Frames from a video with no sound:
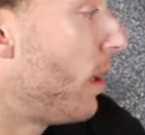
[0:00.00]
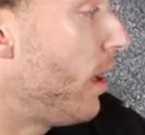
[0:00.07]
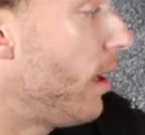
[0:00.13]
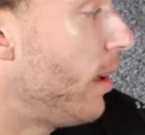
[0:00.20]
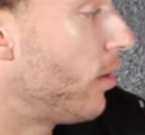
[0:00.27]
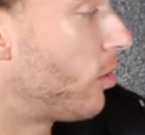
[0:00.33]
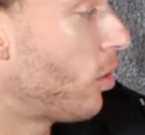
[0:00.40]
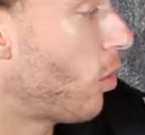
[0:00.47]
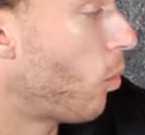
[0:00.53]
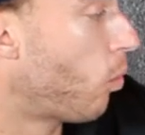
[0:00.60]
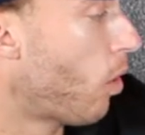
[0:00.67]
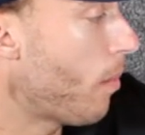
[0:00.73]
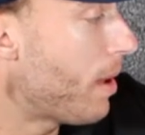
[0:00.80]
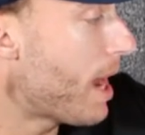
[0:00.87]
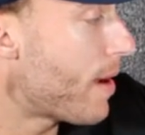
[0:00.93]
is
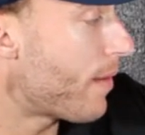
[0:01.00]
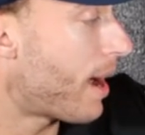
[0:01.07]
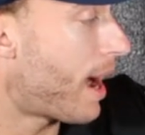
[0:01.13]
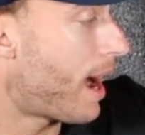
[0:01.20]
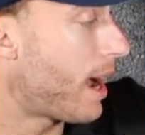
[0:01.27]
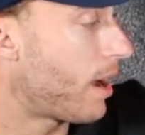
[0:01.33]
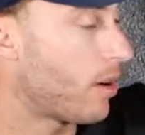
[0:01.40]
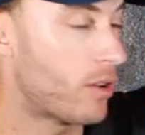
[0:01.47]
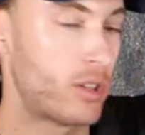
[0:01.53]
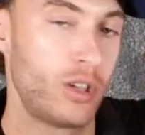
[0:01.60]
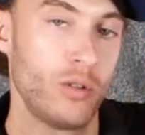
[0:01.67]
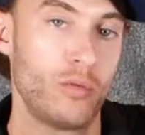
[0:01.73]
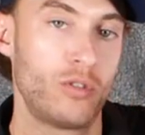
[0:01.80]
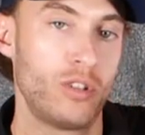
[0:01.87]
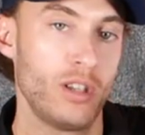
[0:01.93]
women have a higher
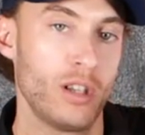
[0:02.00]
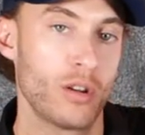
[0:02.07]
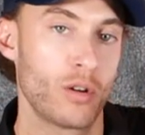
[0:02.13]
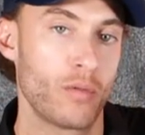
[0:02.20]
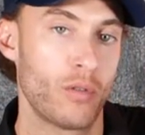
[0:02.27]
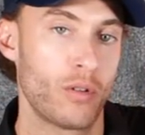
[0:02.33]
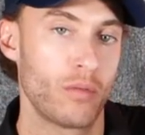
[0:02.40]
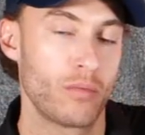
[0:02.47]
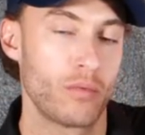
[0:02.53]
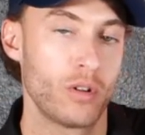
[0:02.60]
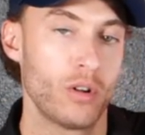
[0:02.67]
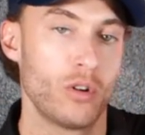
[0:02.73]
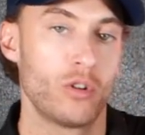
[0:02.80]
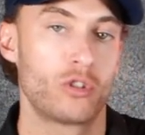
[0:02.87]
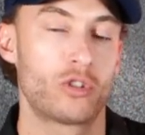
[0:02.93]
QT interval.
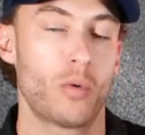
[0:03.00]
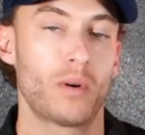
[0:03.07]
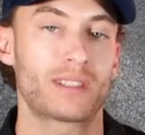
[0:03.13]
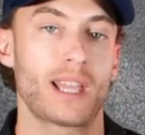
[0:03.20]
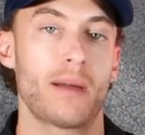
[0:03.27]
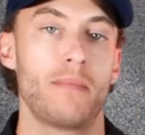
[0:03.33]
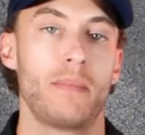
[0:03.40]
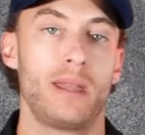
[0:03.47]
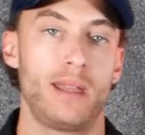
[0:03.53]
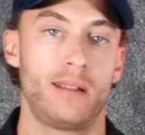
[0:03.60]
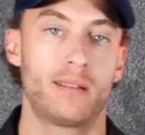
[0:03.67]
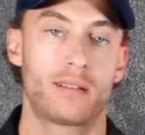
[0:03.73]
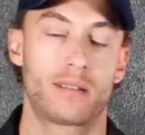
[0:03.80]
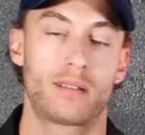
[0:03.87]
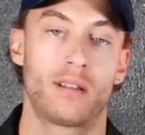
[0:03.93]
So what that
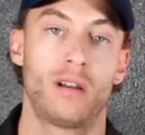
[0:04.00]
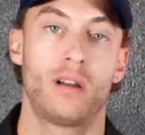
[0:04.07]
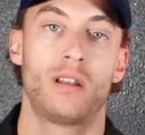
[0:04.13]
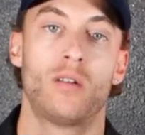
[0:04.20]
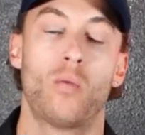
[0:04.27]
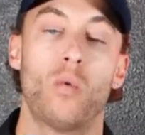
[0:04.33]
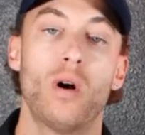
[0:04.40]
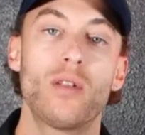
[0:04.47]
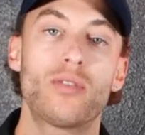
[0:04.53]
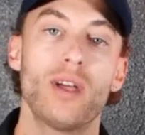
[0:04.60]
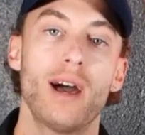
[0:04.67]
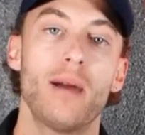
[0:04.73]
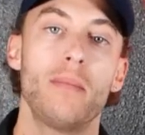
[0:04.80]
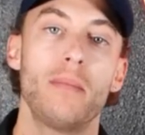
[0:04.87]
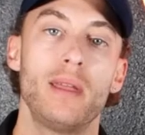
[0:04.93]
means what
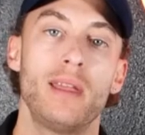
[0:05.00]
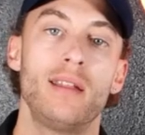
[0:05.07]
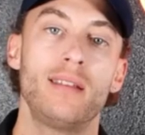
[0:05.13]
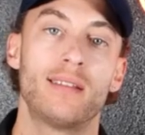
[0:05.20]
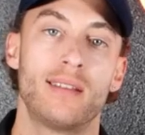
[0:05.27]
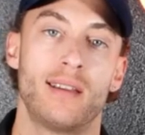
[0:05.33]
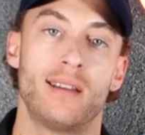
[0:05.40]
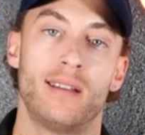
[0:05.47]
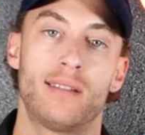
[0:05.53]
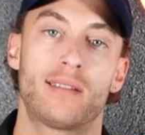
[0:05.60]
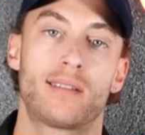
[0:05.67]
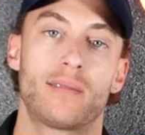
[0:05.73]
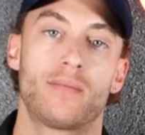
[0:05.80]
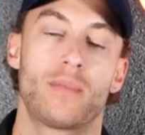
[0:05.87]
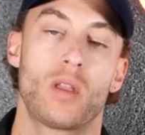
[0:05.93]
that means
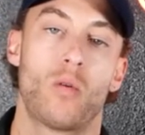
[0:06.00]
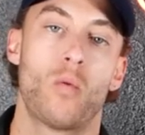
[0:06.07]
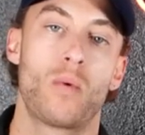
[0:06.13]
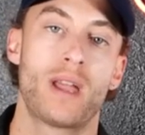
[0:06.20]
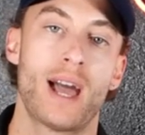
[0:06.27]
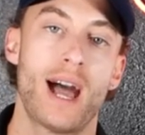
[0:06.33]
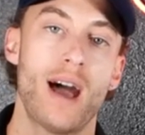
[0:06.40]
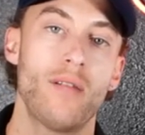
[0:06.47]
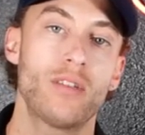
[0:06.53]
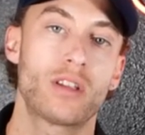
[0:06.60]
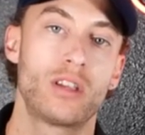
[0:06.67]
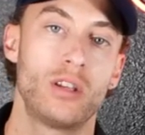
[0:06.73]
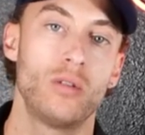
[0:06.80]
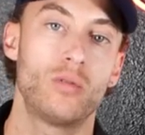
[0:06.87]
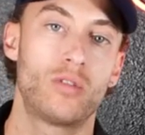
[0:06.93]
is when we have a
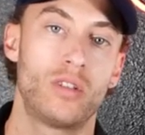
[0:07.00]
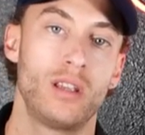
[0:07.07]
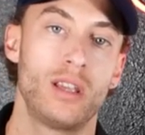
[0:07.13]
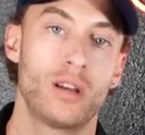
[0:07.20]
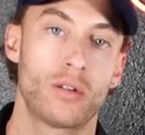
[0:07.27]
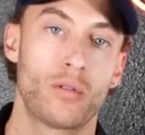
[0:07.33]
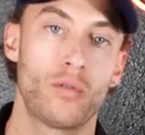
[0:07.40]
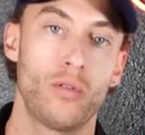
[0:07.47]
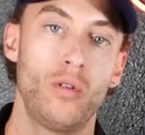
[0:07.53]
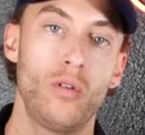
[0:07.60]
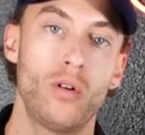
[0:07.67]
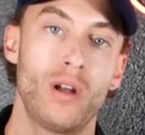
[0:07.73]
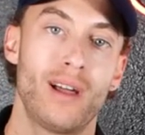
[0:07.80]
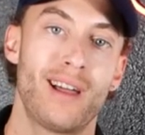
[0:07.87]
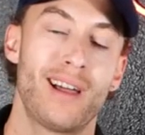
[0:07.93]
QT
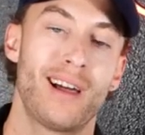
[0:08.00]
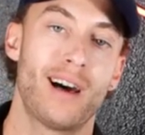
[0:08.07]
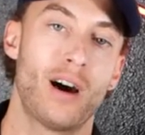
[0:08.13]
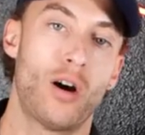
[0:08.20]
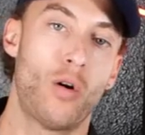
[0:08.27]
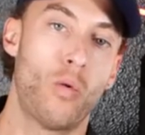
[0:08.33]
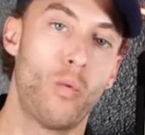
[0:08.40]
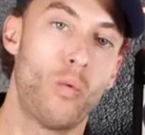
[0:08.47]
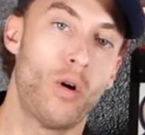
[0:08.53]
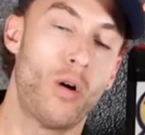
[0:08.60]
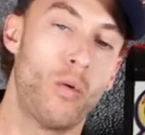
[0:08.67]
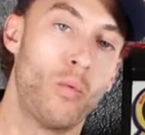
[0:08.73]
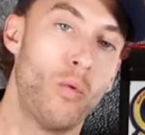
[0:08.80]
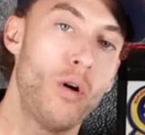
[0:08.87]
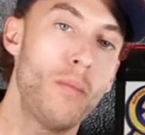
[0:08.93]
interval, a,
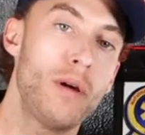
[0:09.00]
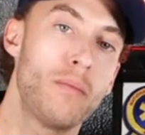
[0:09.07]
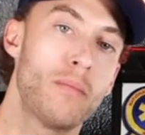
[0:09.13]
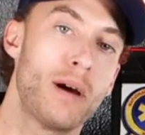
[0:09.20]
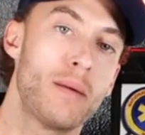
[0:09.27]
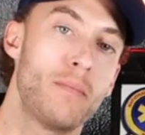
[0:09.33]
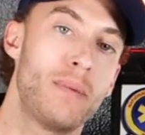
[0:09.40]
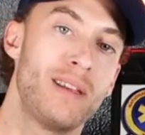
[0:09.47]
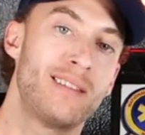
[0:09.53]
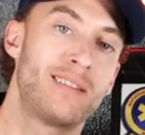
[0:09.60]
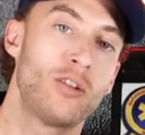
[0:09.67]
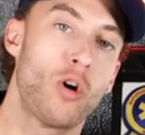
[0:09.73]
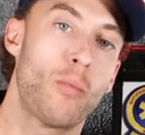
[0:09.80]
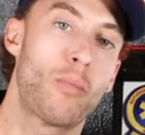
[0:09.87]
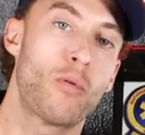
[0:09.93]
a woman might be
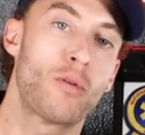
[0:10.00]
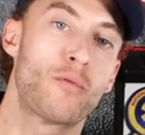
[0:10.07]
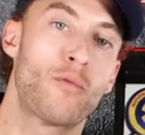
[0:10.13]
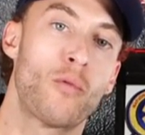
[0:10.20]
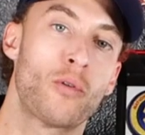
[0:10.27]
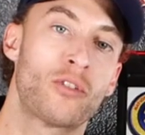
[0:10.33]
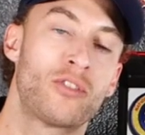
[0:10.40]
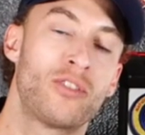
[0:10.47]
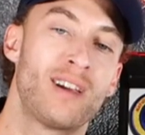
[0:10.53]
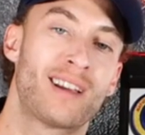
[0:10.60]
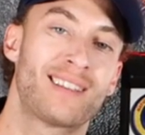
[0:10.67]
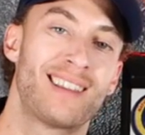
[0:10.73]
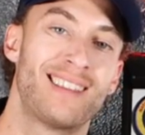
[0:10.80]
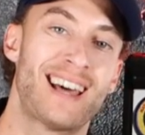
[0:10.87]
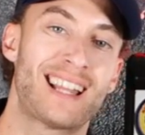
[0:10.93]

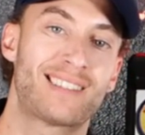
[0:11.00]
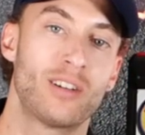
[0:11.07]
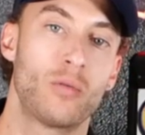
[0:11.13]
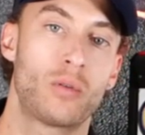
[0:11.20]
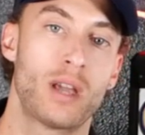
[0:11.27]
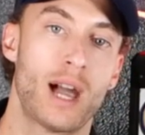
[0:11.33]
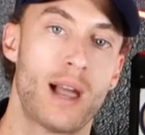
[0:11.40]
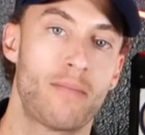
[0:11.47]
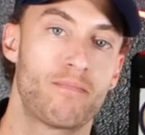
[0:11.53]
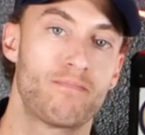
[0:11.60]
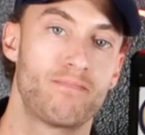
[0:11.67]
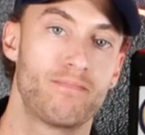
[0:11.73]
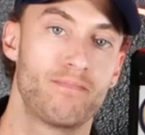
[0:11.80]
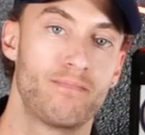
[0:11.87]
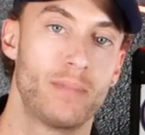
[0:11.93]
0.46. That's okay.
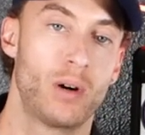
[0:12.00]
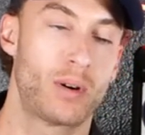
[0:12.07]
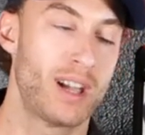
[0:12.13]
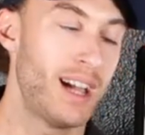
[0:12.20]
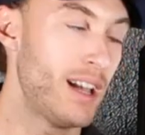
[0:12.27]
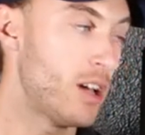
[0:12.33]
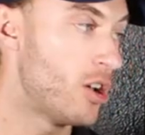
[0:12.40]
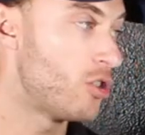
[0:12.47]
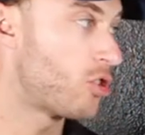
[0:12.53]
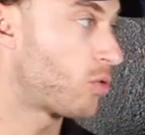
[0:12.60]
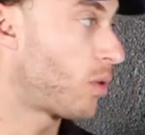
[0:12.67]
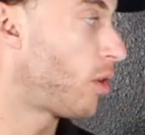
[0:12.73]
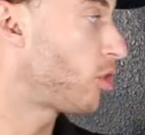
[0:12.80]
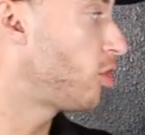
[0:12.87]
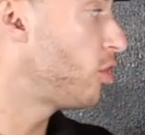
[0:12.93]
Okay? Just
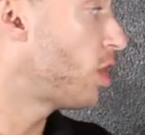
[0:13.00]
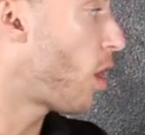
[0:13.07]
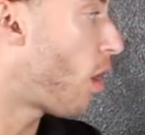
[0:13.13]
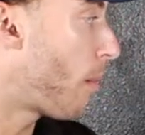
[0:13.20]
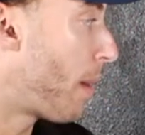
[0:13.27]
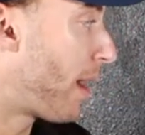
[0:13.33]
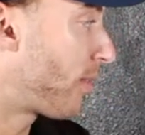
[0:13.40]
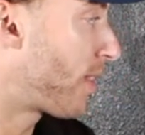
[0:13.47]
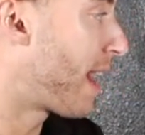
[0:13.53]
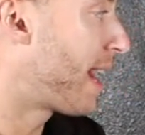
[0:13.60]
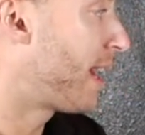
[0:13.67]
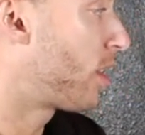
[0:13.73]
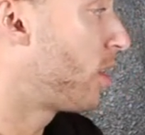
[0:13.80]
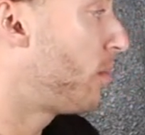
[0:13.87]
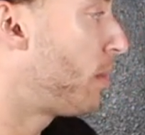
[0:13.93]
want you to know about
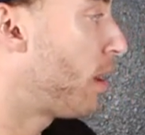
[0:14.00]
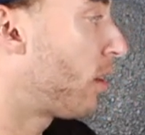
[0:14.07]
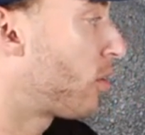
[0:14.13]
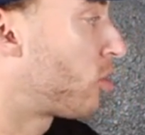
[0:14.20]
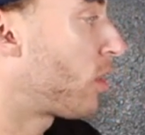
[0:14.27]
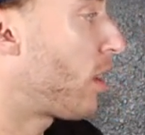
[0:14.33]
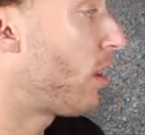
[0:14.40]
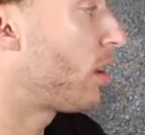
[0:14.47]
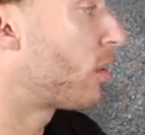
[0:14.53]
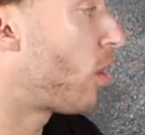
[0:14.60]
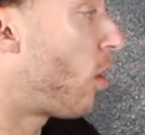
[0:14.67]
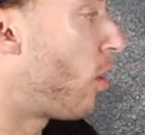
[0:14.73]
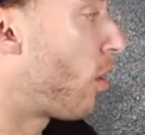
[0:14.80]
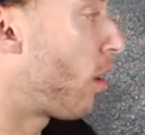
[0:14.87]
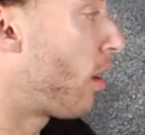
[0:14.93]
that. It could be slightly
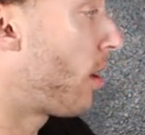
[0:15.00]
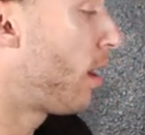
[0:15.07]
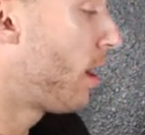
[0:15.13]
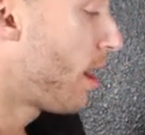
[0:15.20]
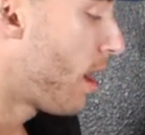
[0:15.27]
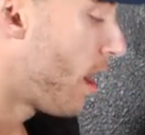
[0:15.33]
longer.